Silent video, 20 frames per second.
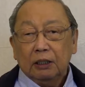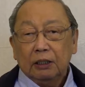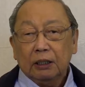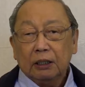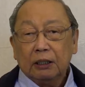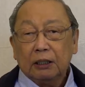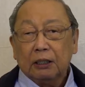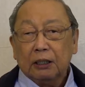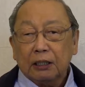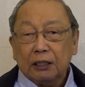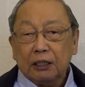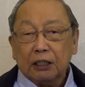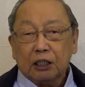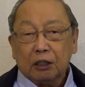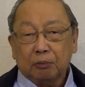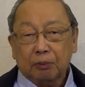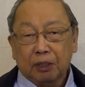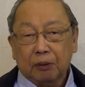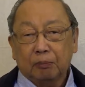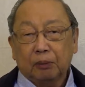The
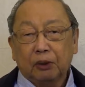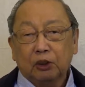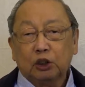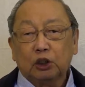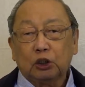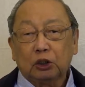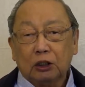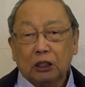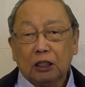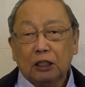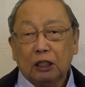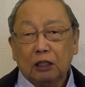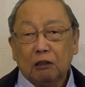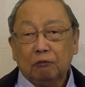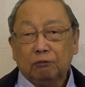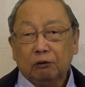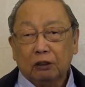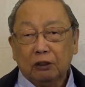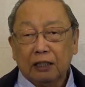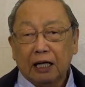Kurdish people's struggle
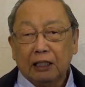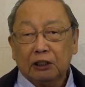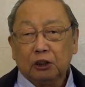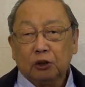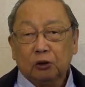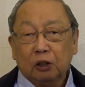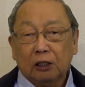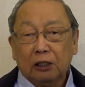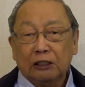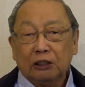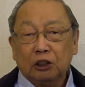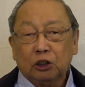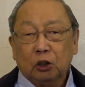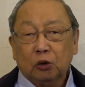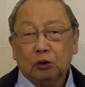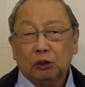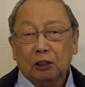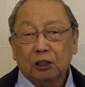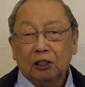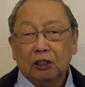for national and
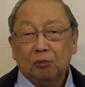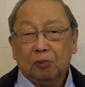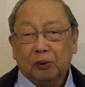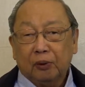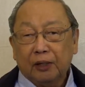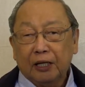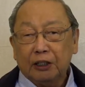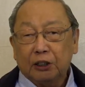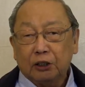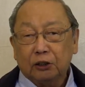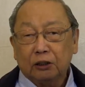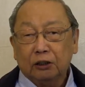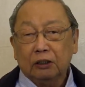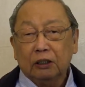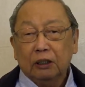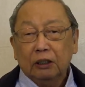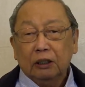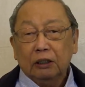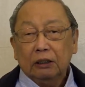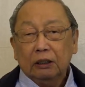social
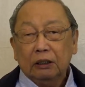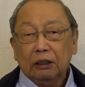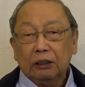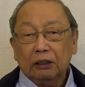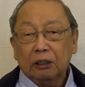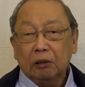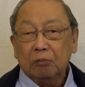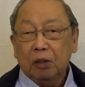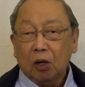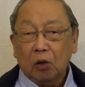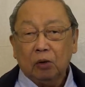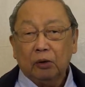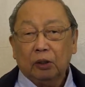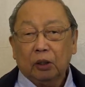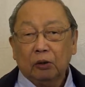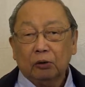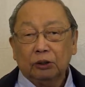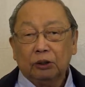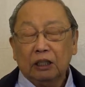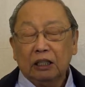liberation is among
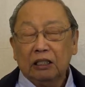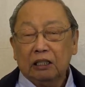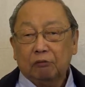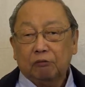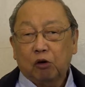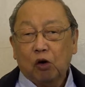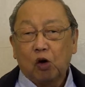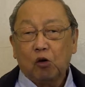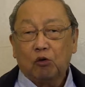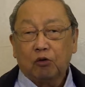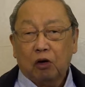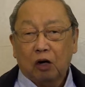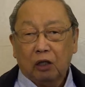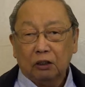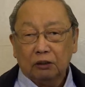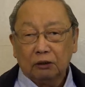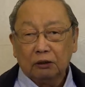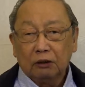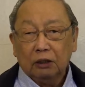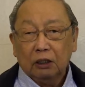those in the
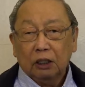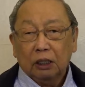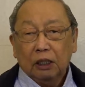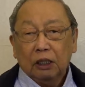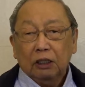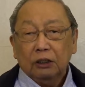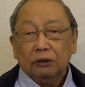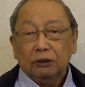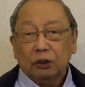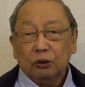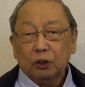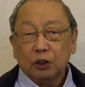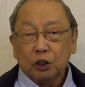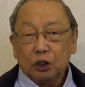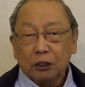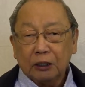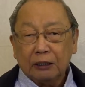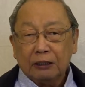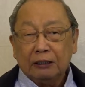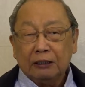forefront. The
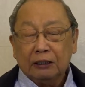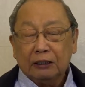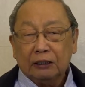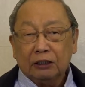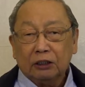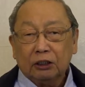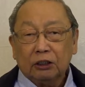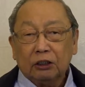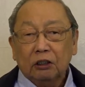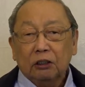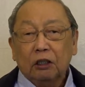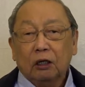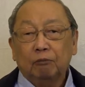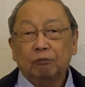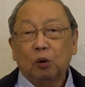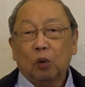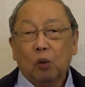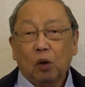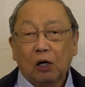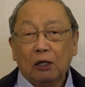resurgence
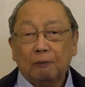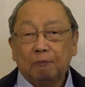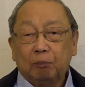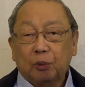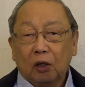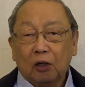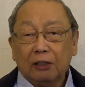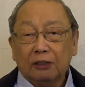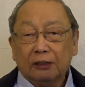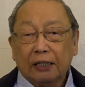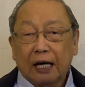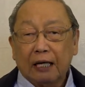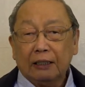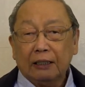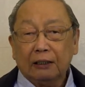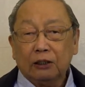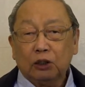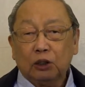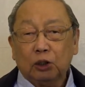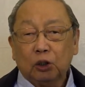of the world
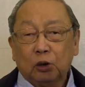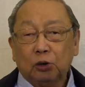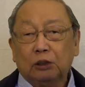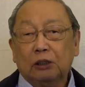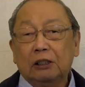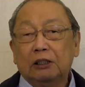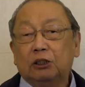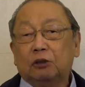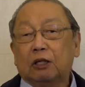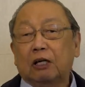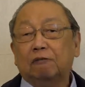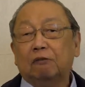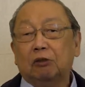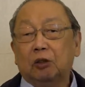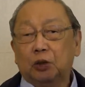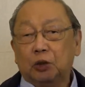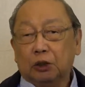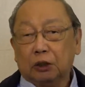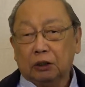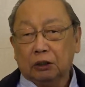proletarian socialist
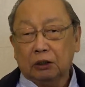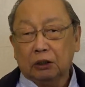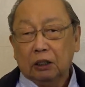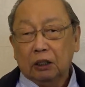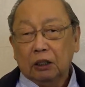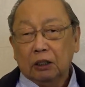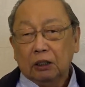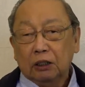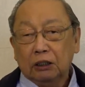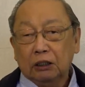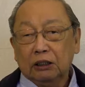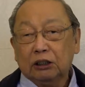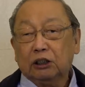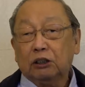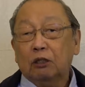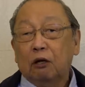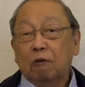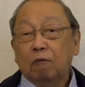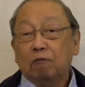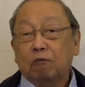revolution
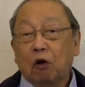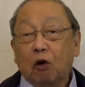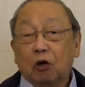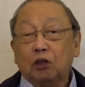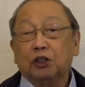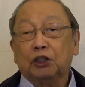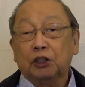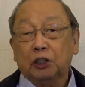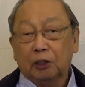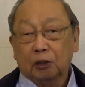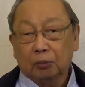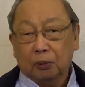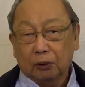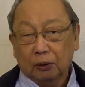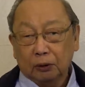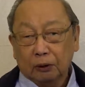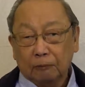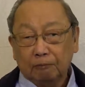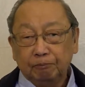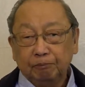is
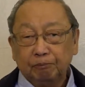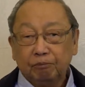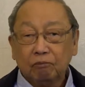foreseeable.